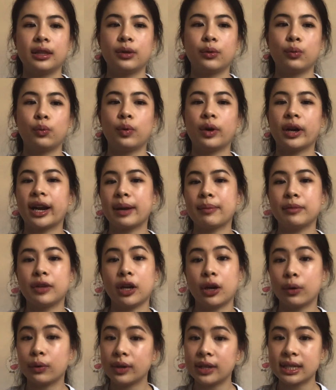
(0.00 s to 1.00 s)
What I'm
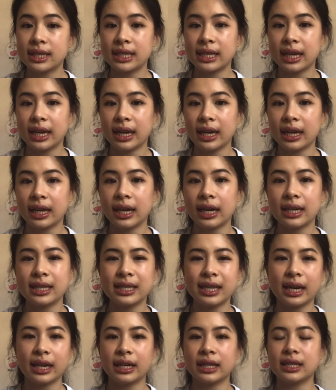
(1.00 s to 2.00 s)
noticing is
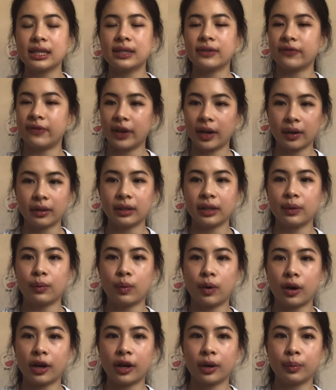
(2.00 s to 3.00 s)
that it's fairly
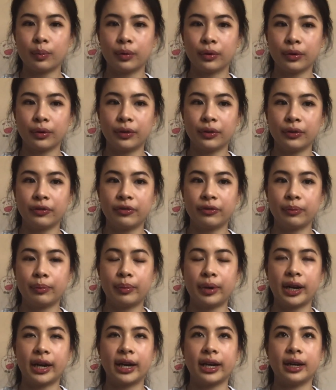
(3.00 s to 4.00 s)
waterproof,
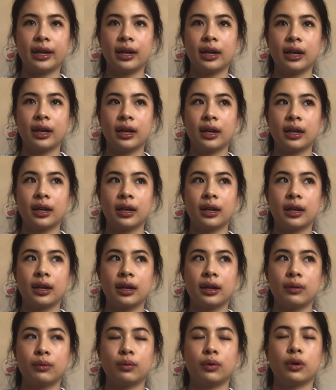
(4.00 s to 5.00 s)
but,
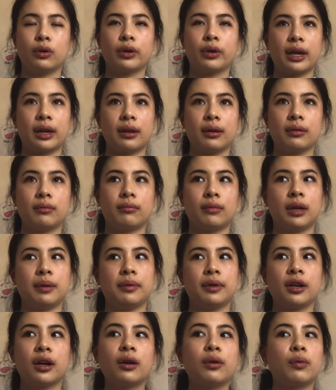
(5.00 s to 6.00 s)
well, okay, maybe
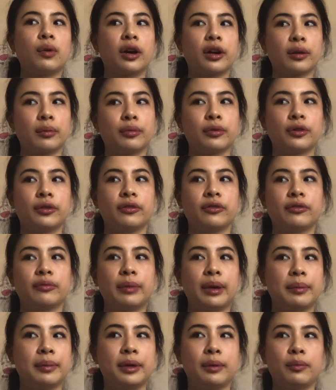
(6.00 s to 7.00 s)
not waterproof,
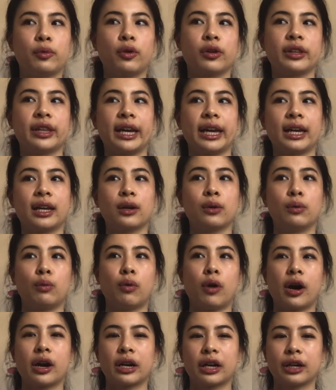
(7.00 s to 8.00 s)
maybe more like
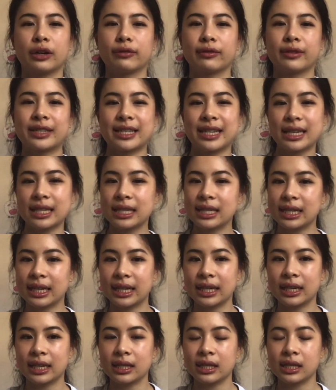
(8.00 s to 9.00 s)
water
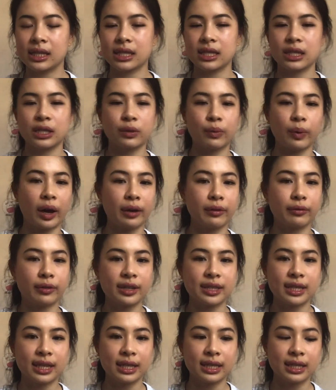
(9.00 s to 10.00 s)
resistant, sweat
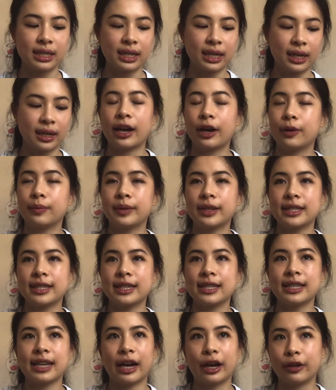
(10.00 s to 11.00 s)
resistant. I hope this
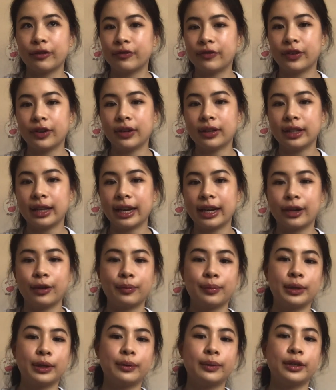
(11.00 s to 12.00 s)
is helpful. I hope
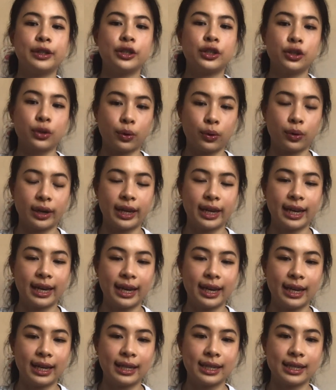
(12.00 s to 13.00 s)
you enjoy
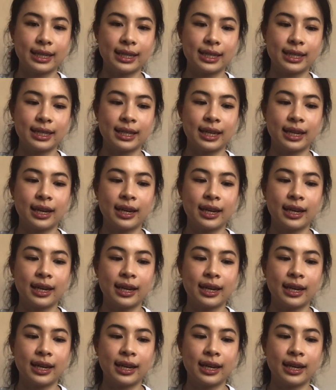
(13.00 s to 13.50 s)
it.